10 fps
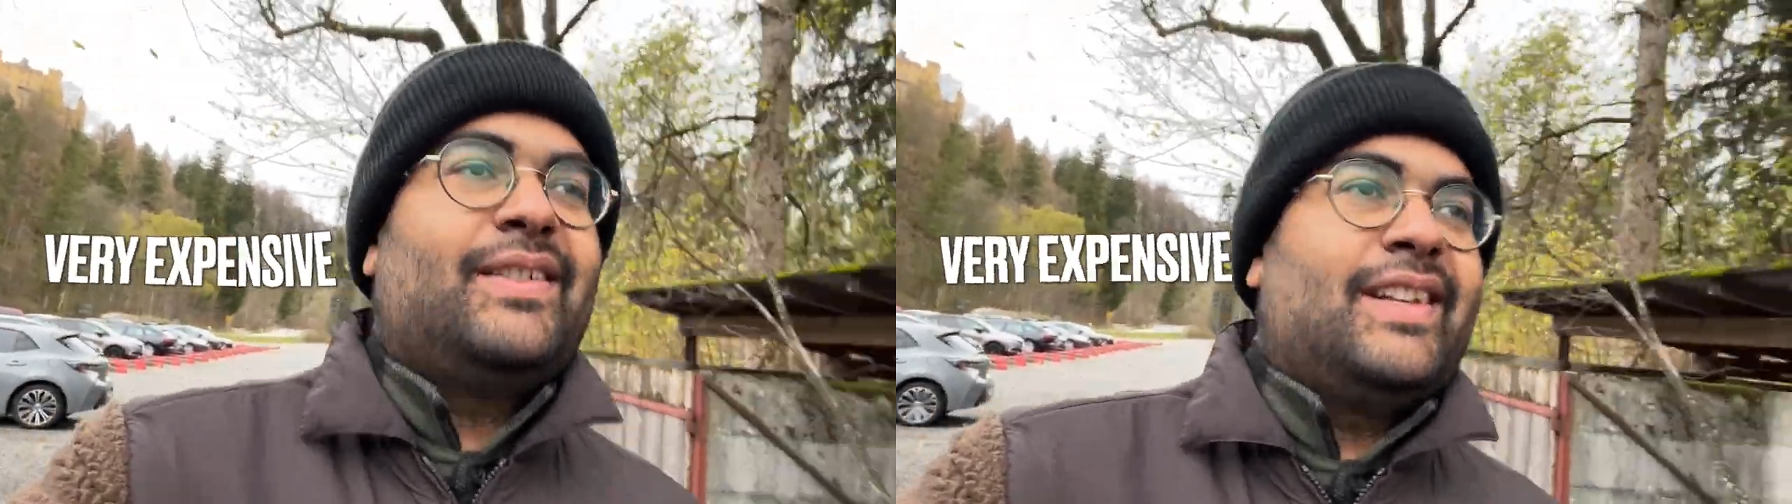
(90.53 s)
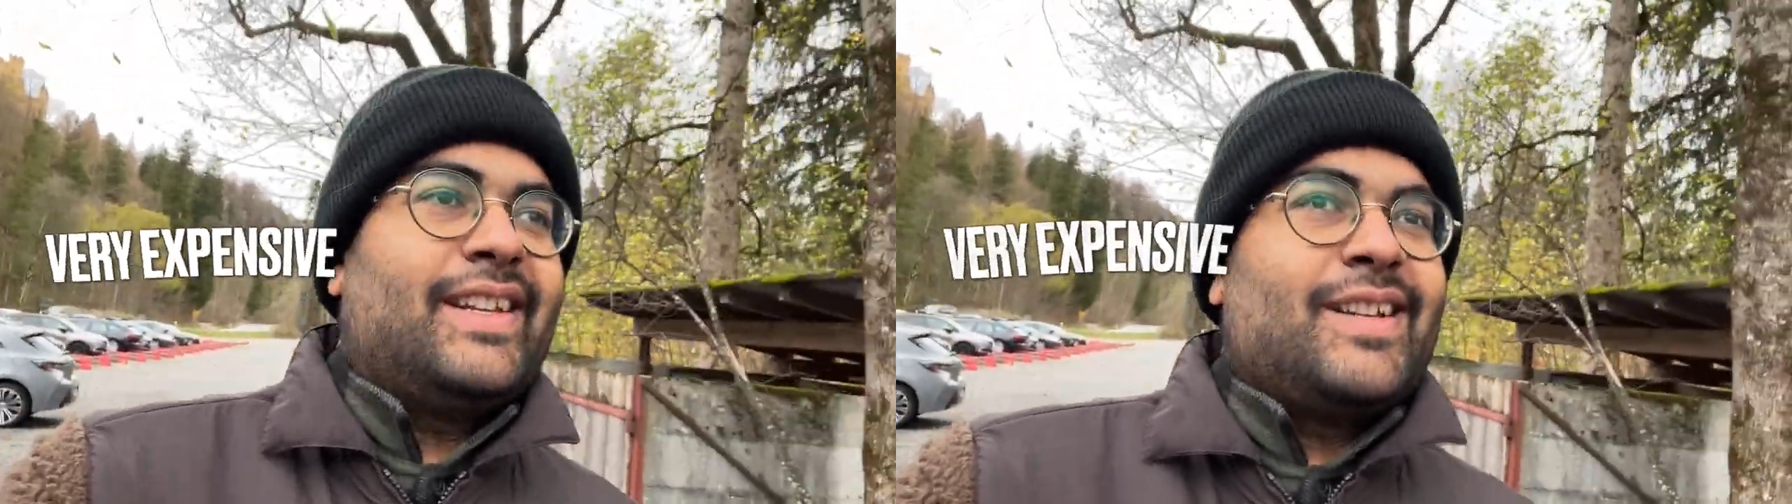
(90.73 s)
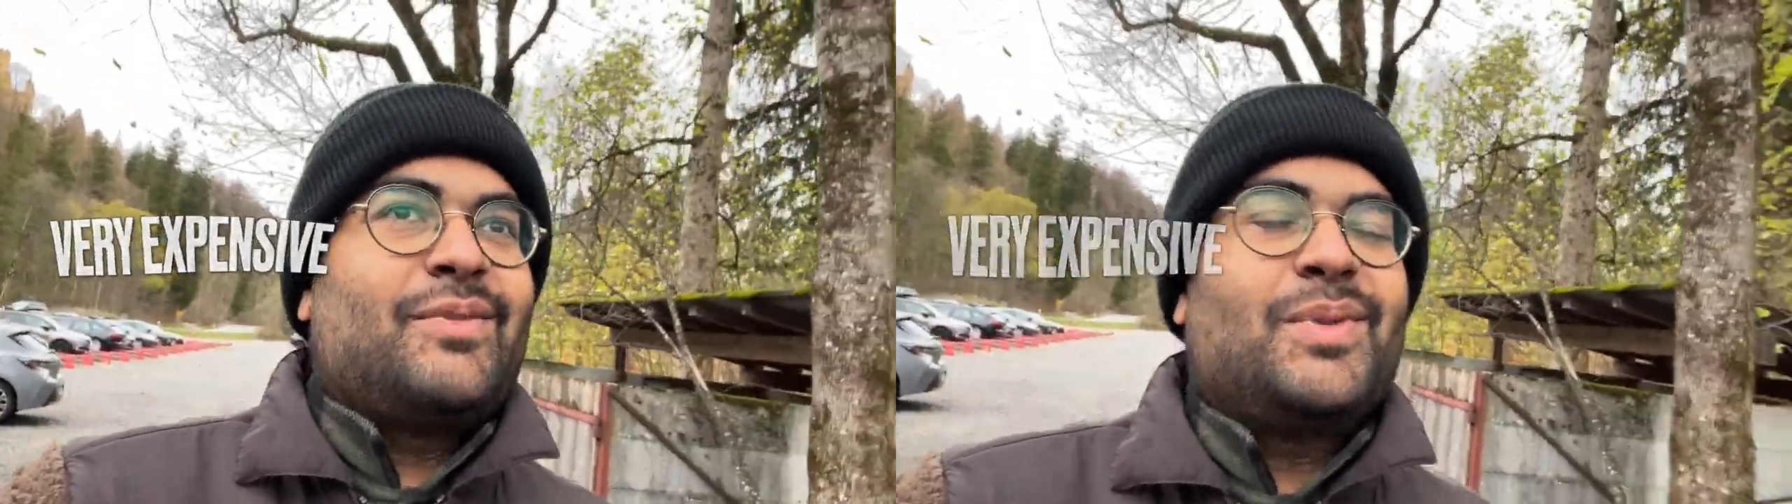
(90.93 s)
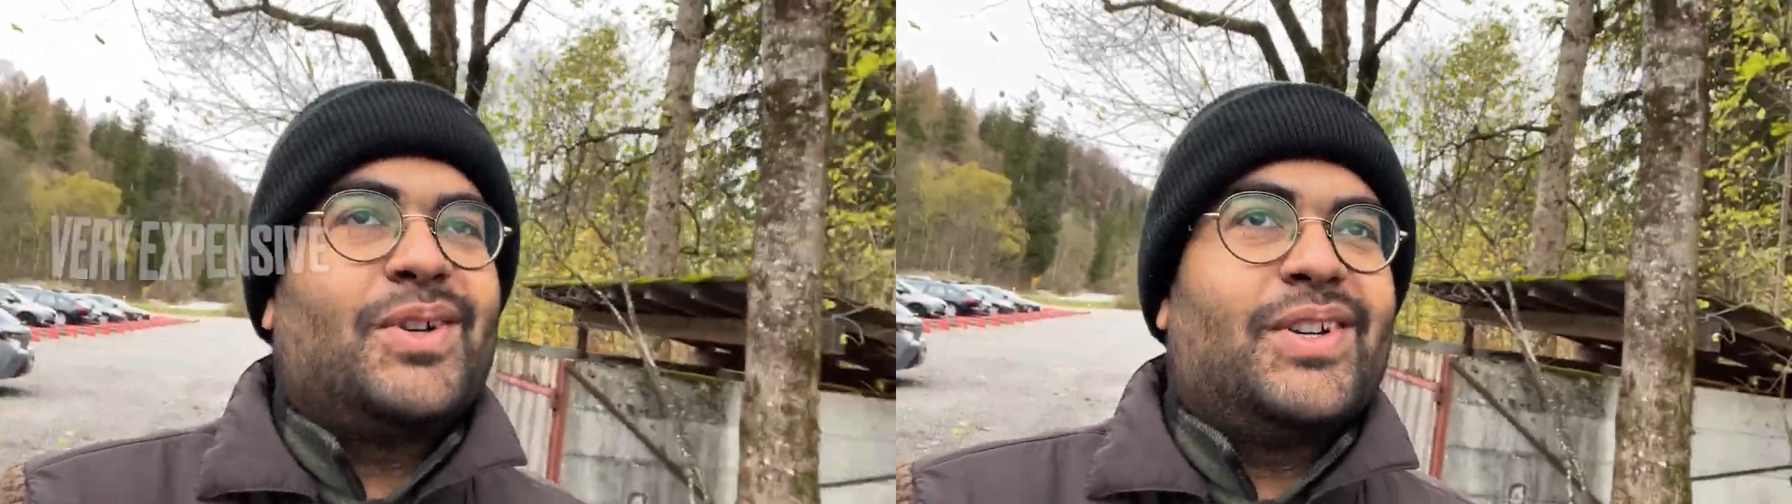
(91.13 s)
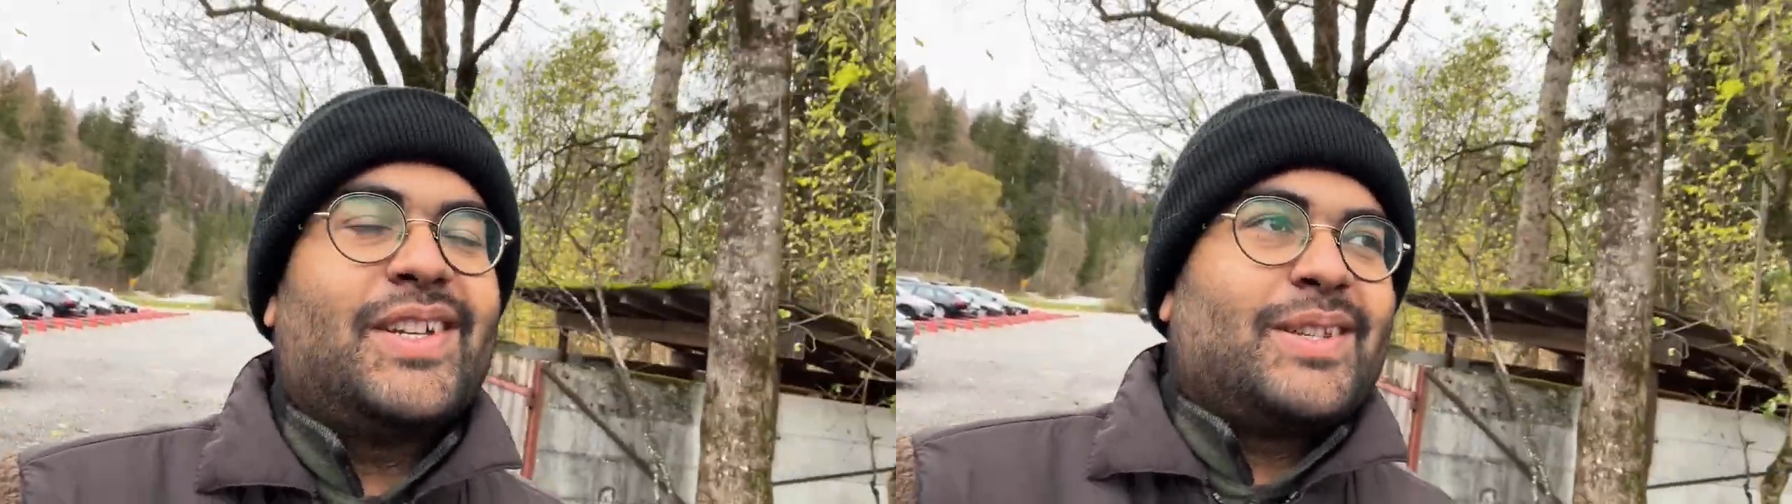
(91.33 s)
Alina is more
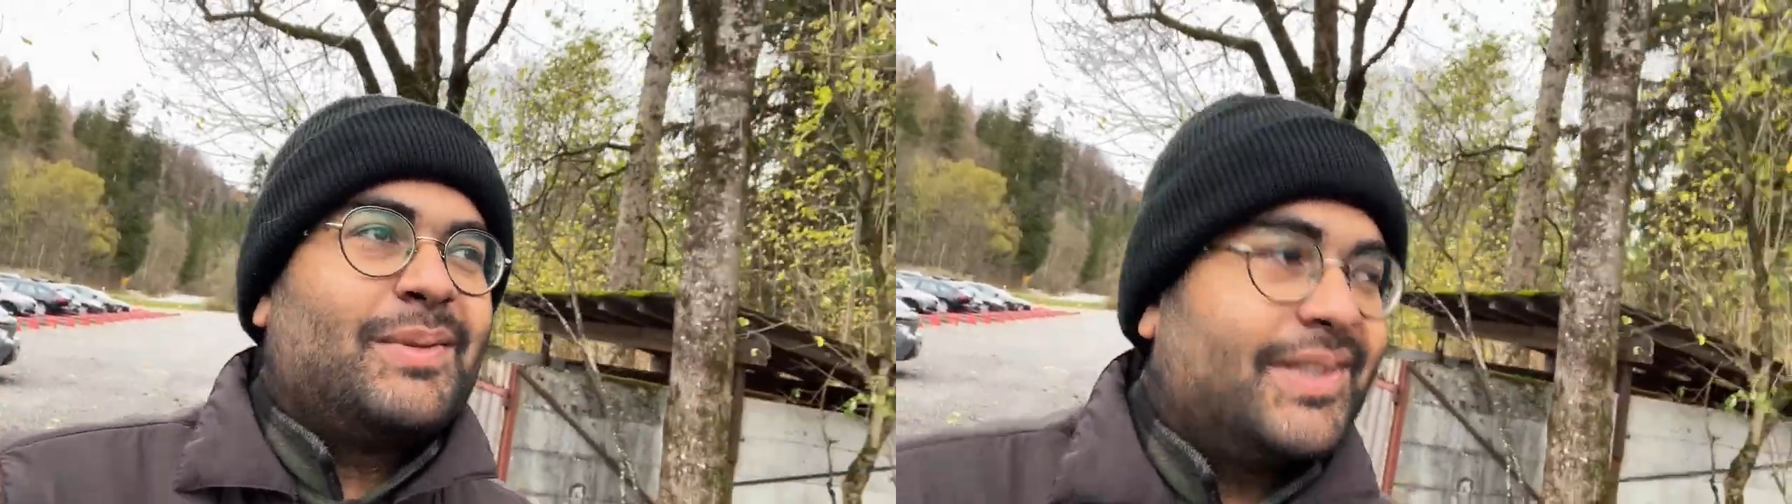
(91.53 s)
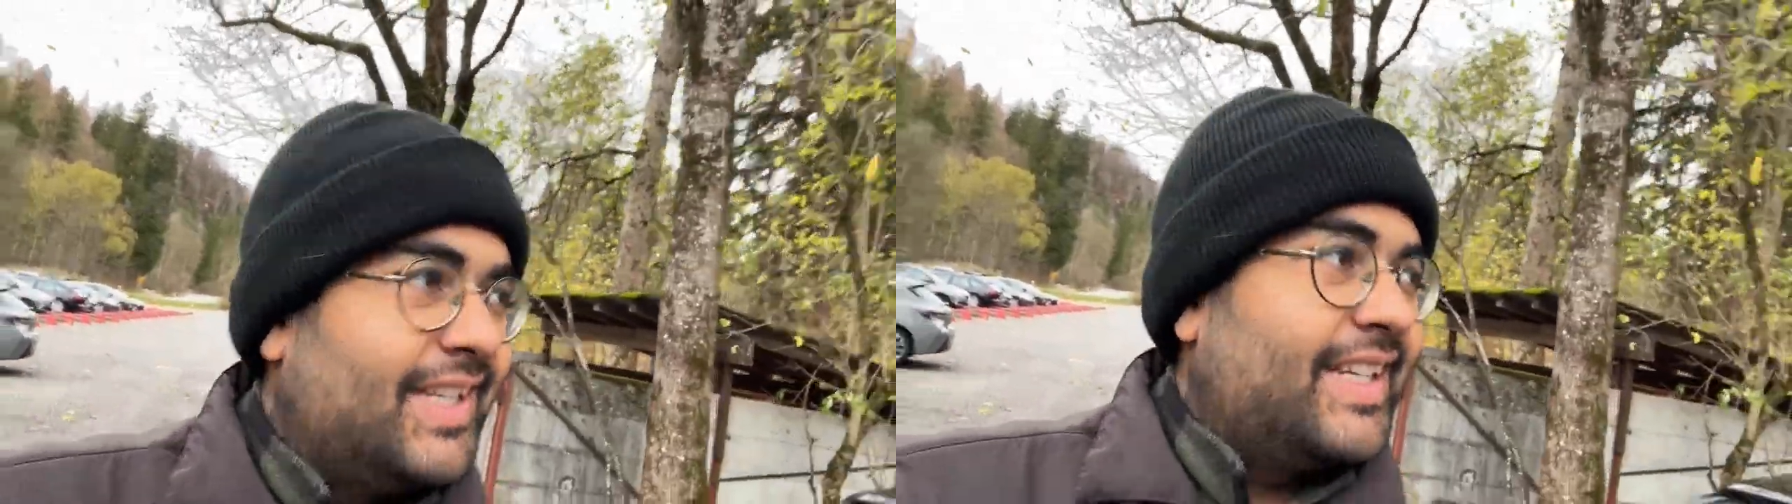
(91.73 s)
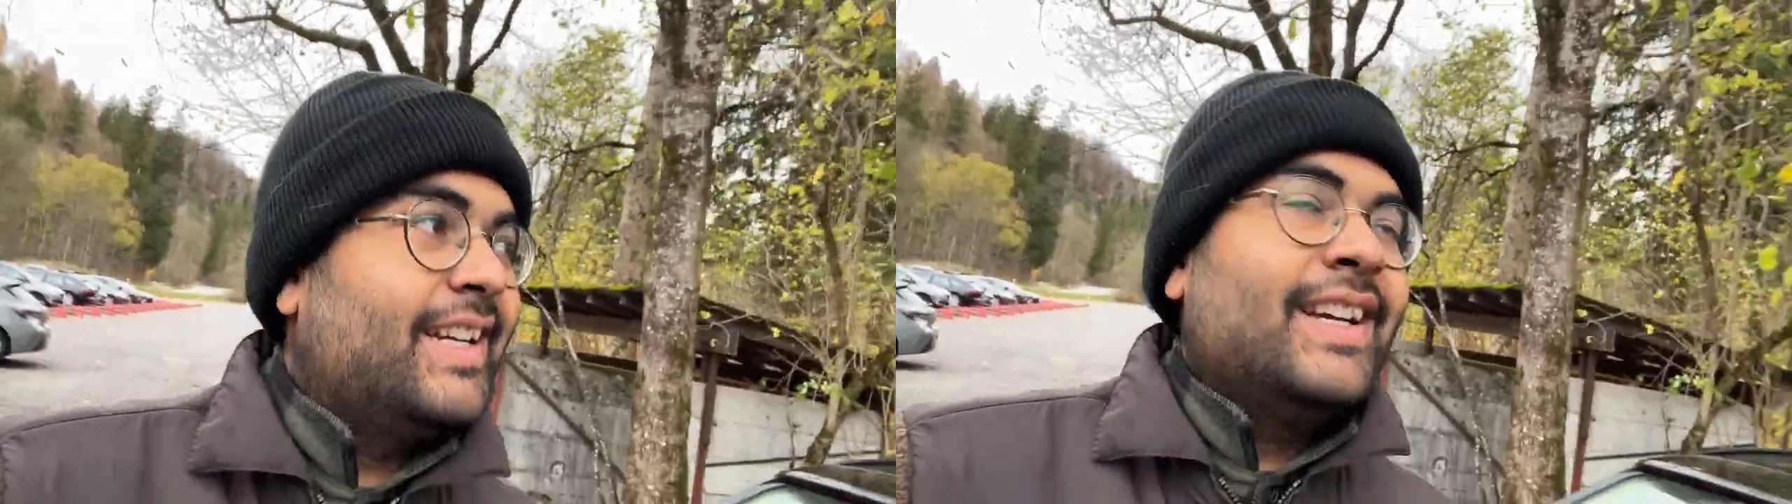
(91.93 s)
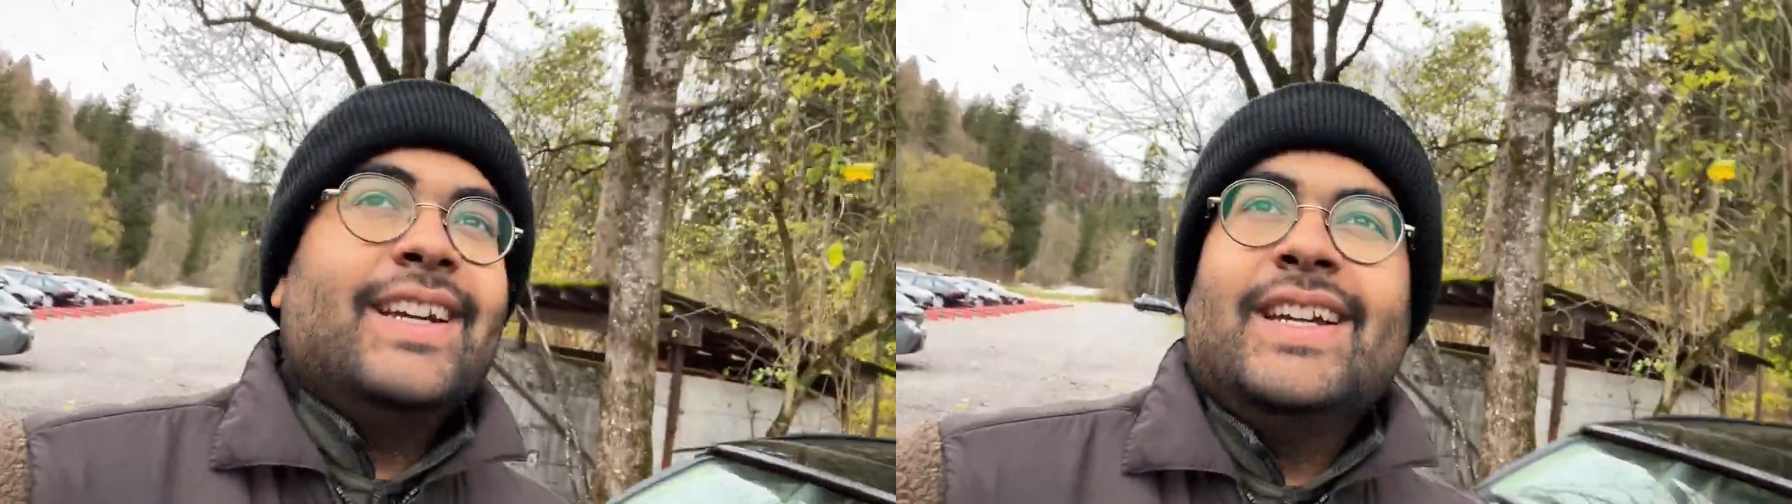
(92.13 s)
honest about that.